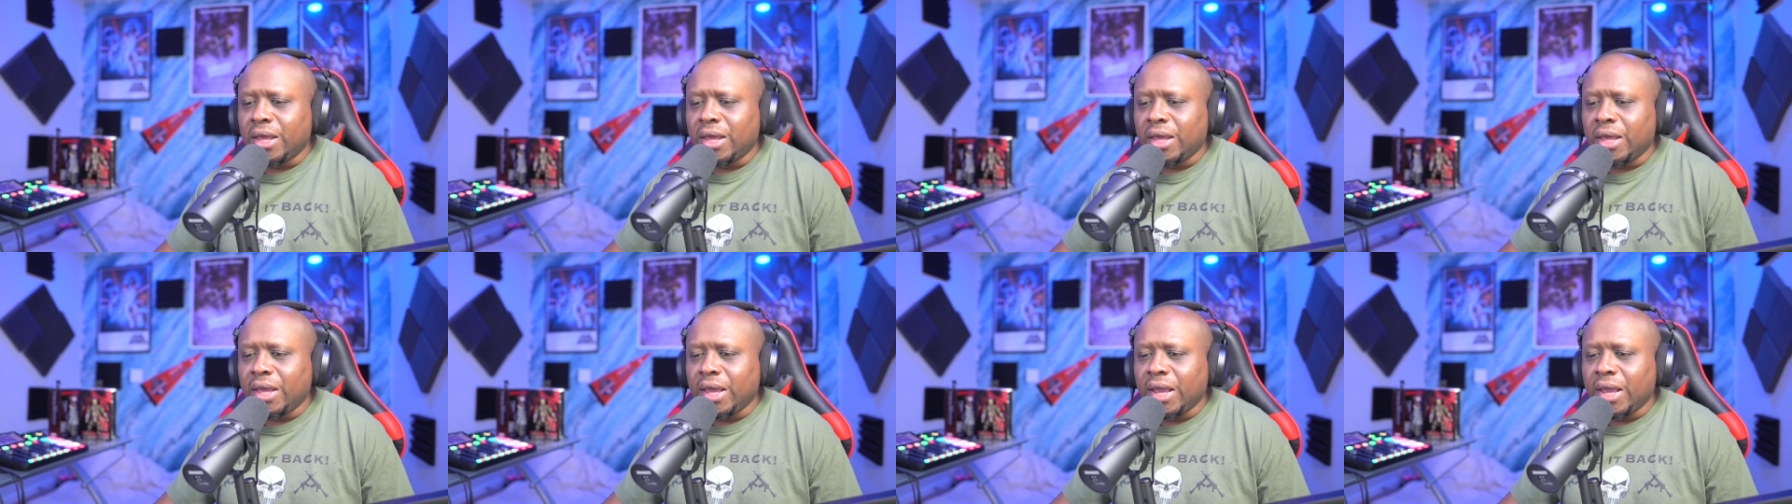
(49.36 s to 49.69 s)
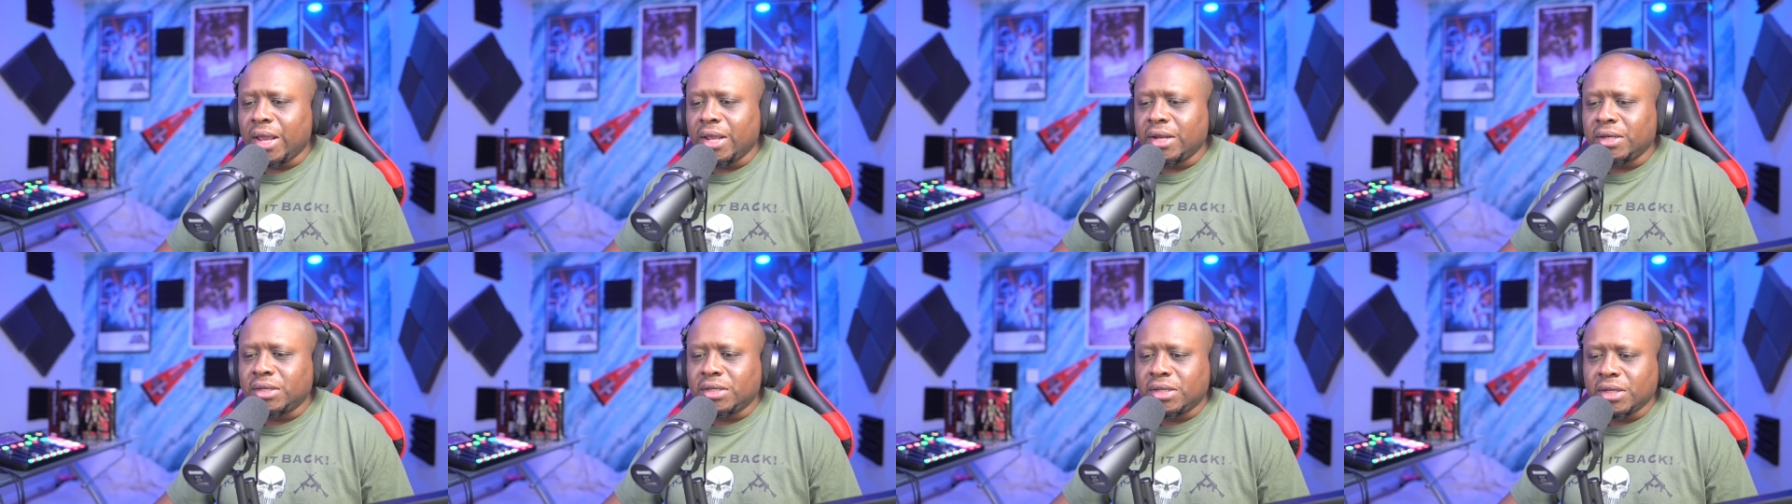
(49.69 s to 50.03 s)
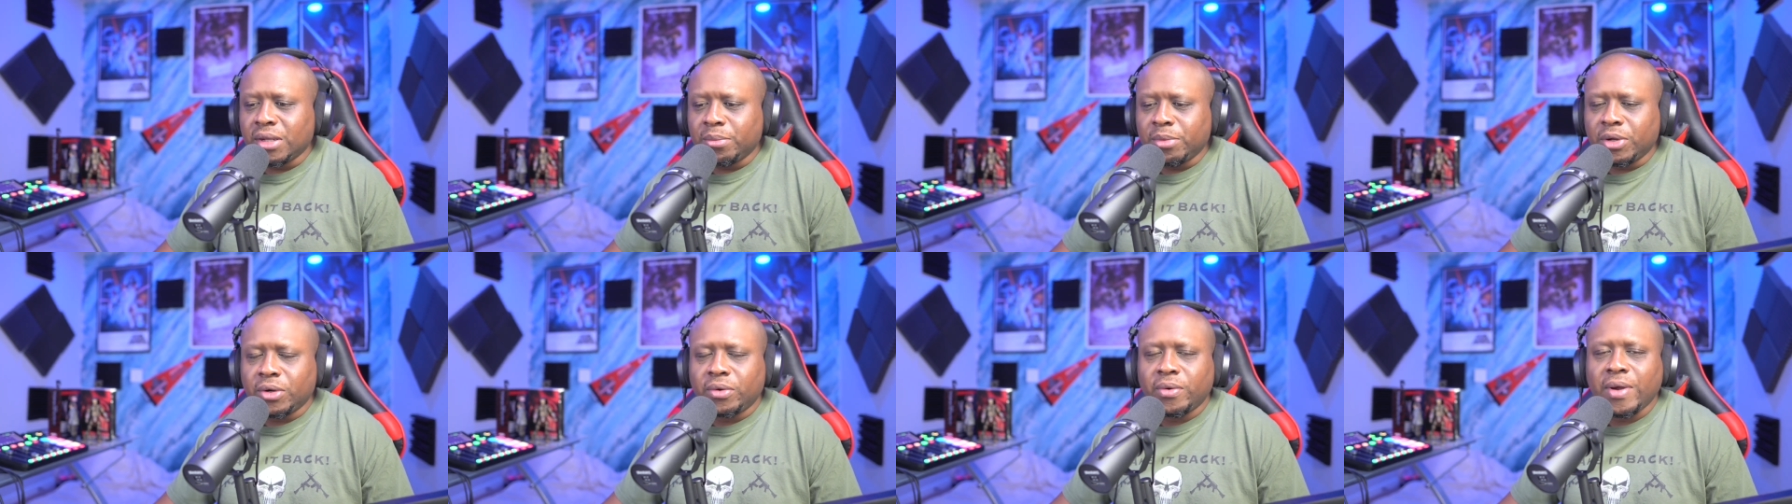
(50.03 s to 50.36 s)
a
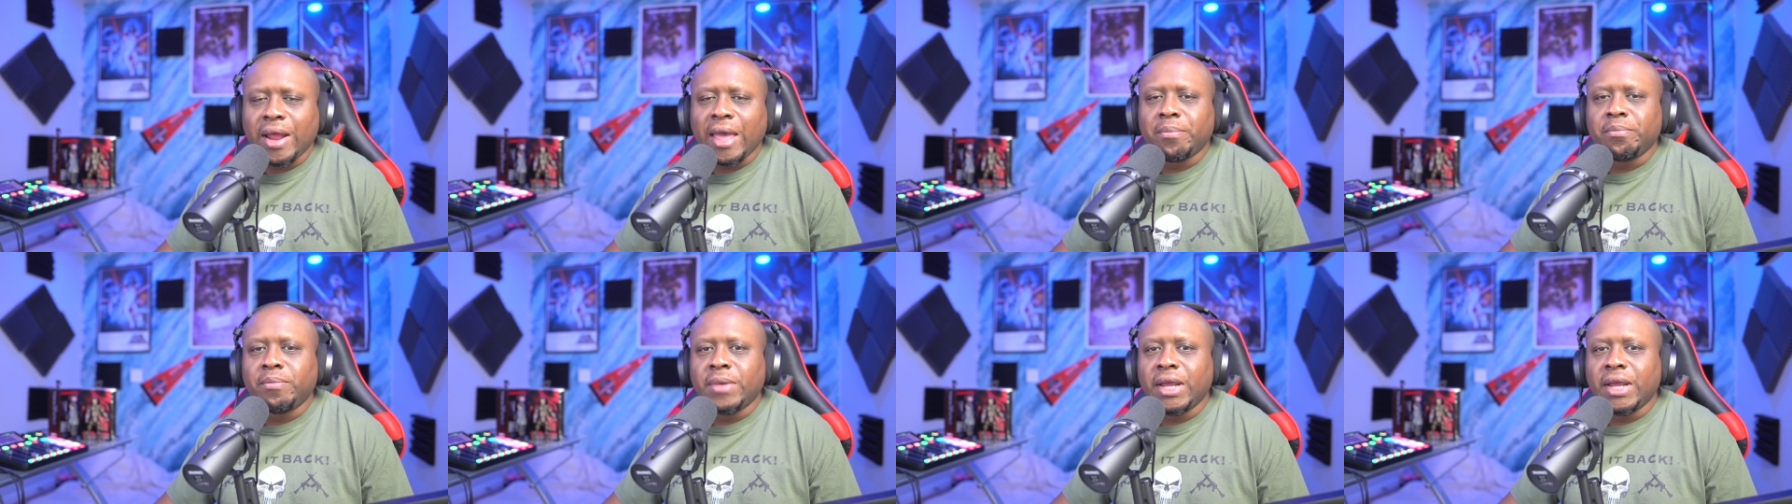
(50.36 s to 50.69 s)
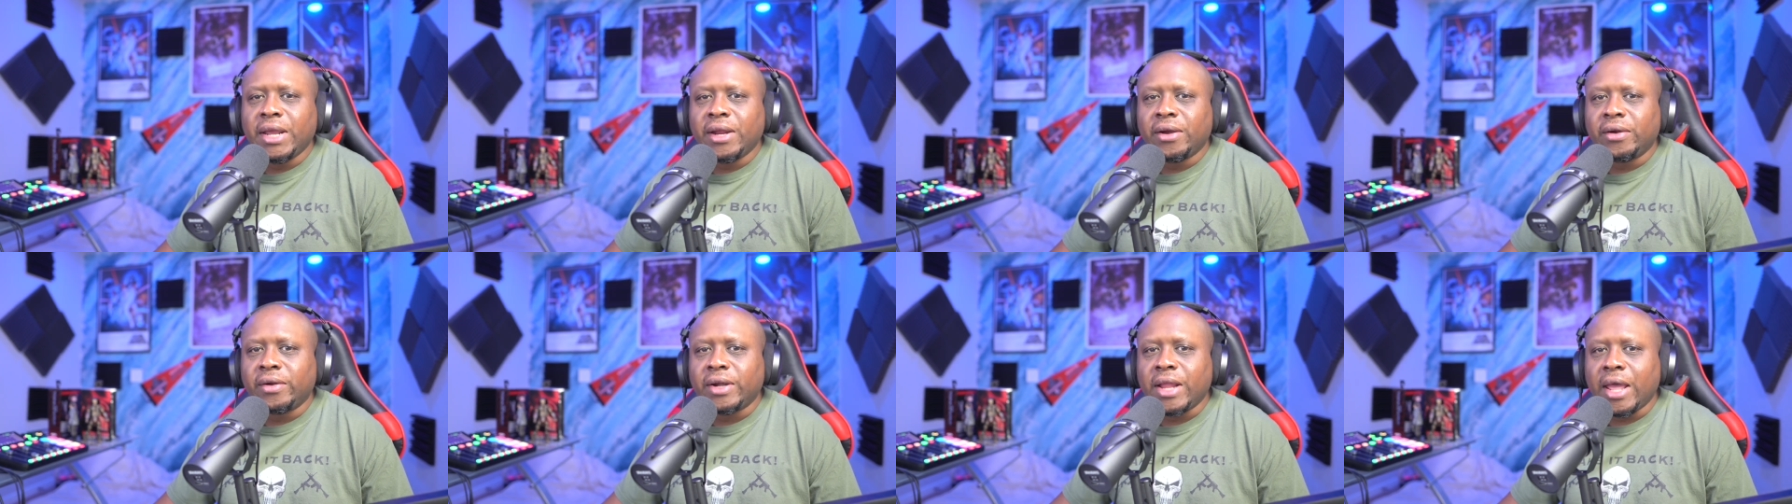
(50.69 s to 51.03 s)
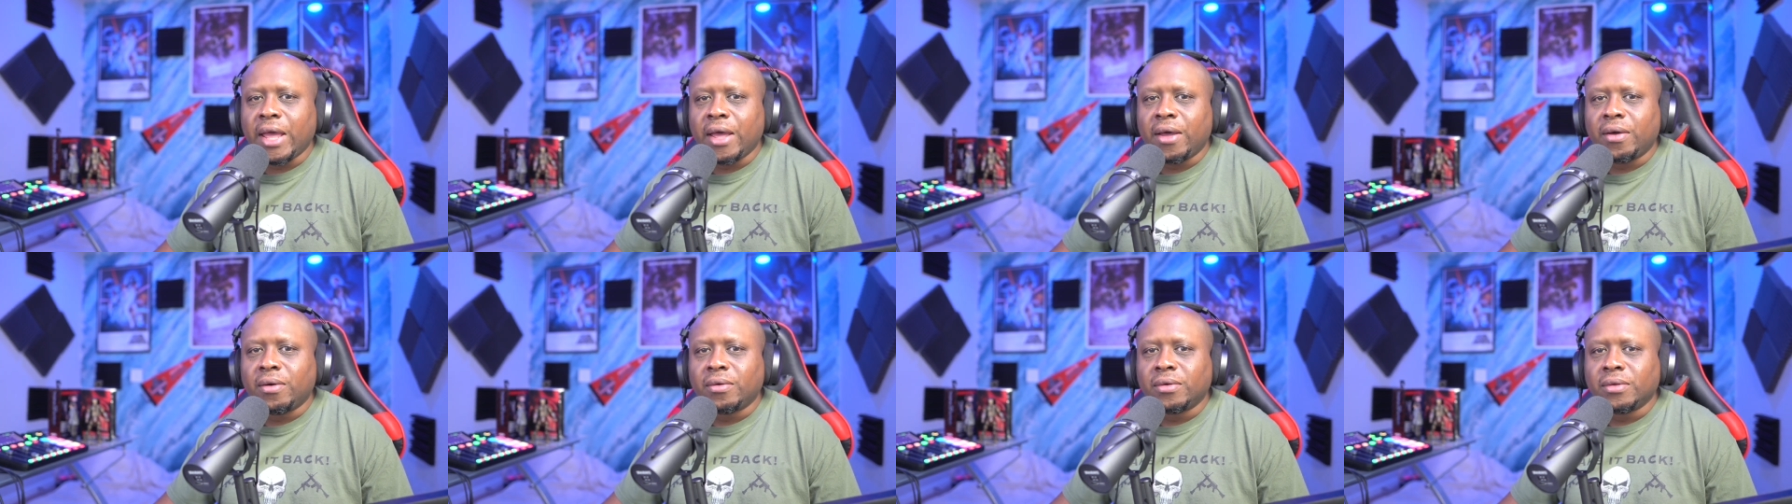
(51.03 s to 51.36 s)
Democrat mayor
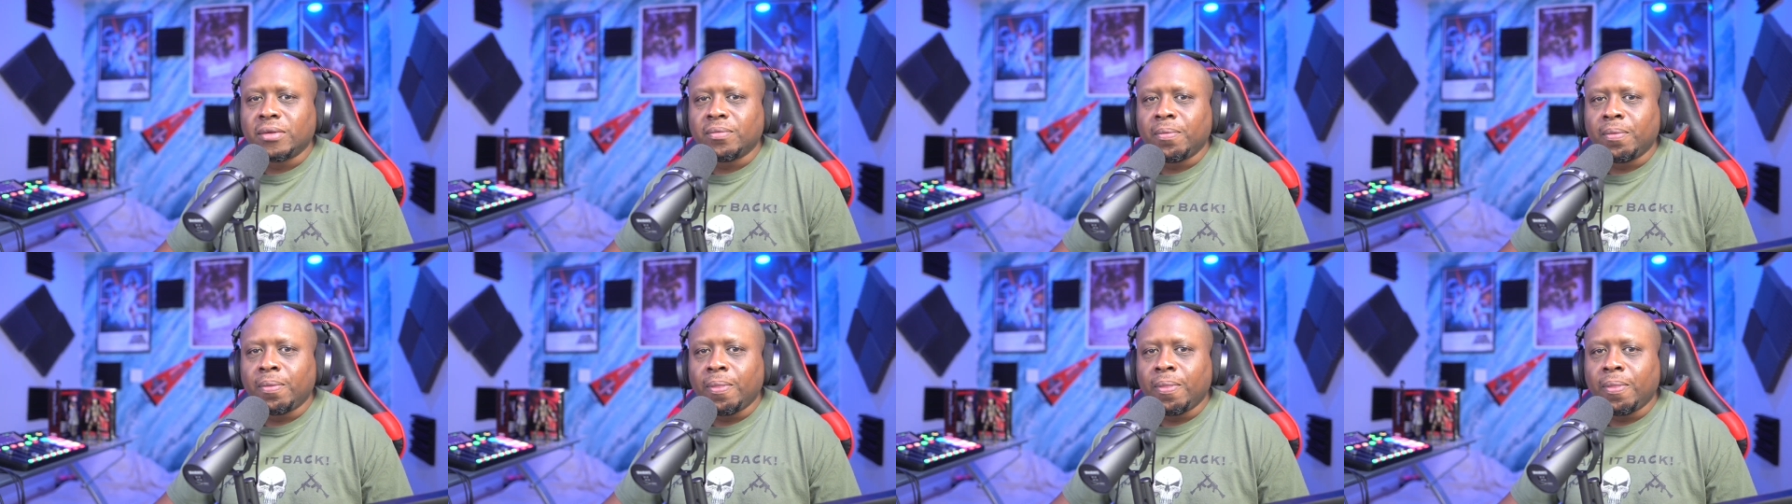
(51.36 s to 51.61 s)
now